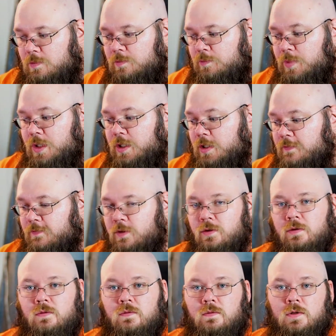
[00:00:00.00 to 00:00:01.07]
But if
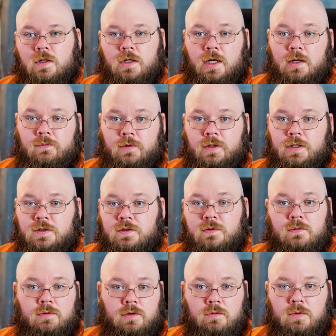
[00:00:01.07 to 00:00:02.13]
you are not willing to
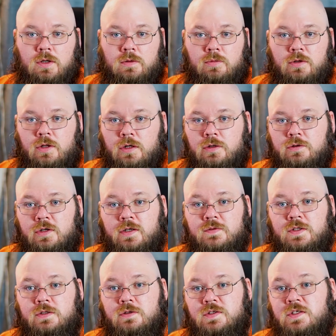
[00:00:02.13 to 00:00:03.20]
throw multiple hard drives
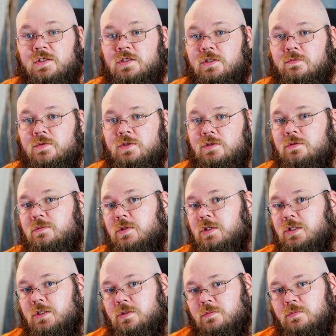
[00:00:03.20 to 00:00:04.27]
in your system to run
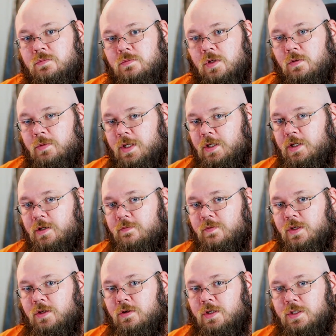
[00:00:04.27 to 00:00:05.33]
in a RAID
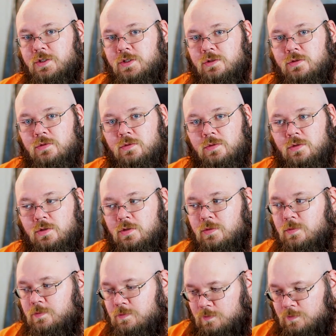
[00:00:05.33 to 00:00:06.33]
configuration or